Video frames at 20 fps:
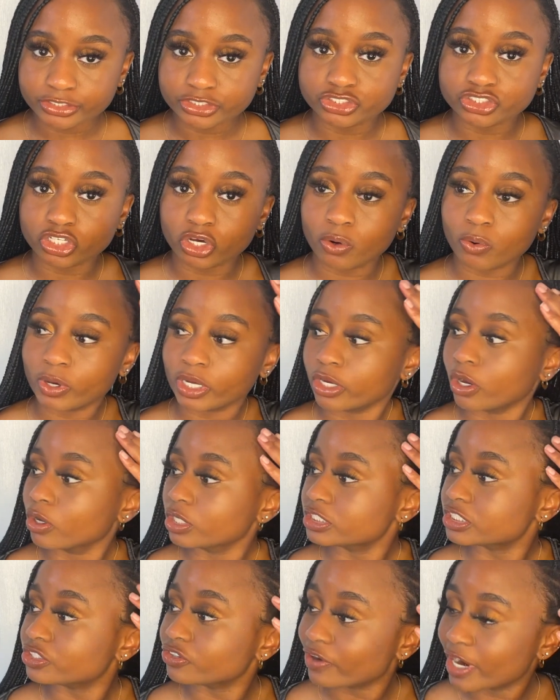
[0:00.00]
So it
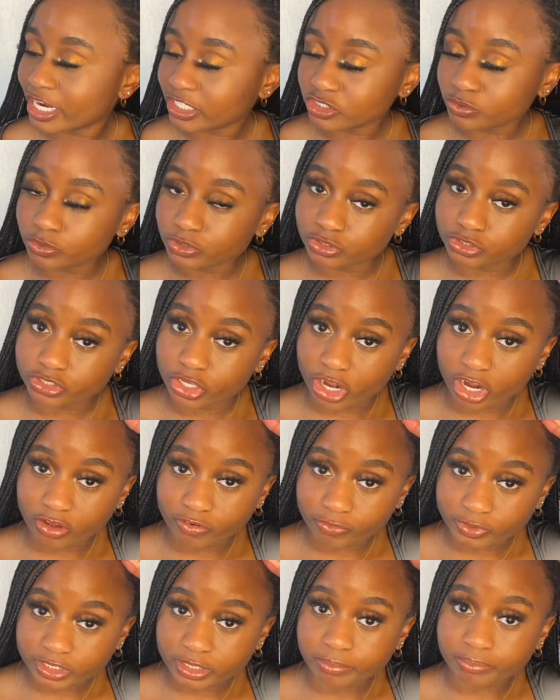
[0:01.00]
goes gradual. You start
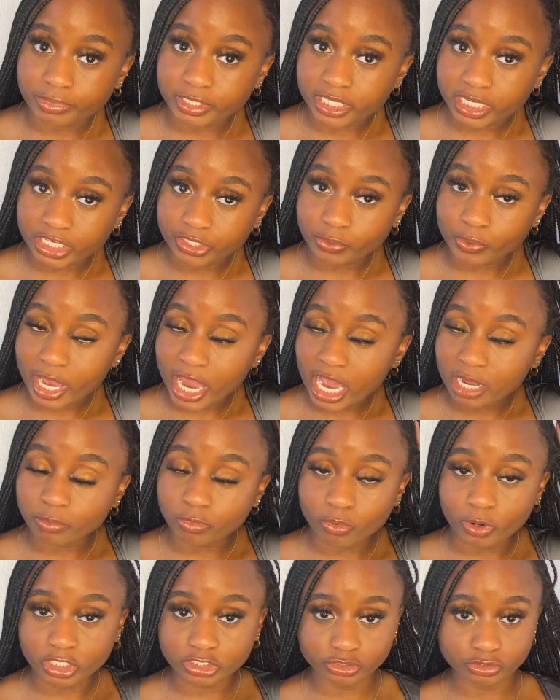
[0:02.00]
off with a bit and you add
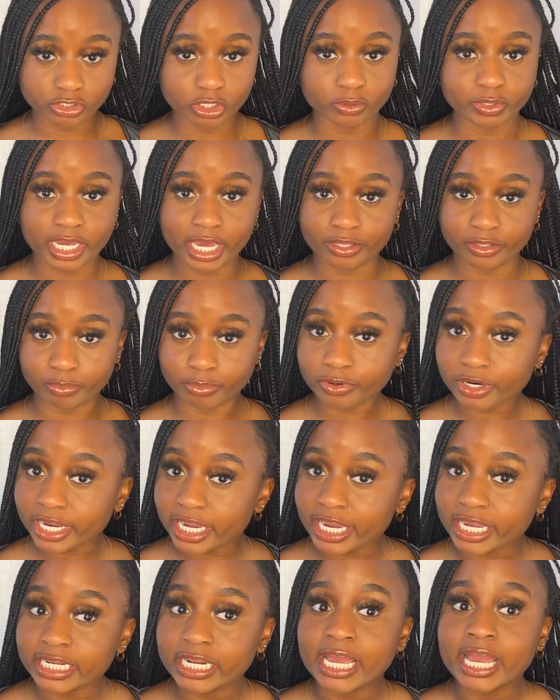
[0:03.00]
more as you go down the
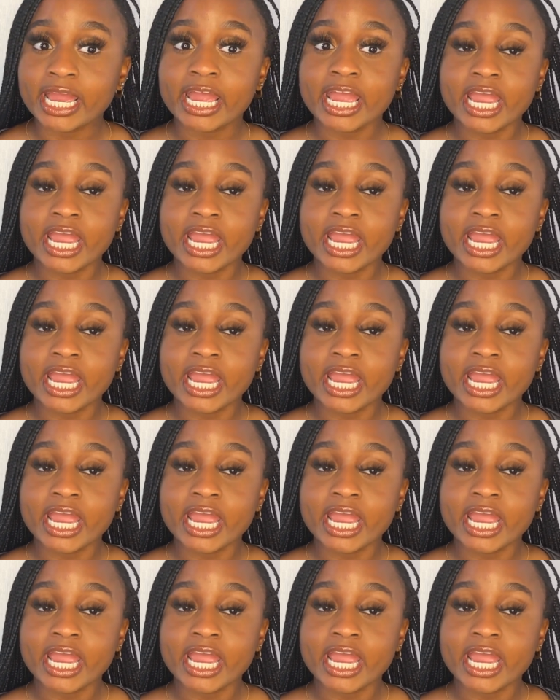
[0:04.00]
braid.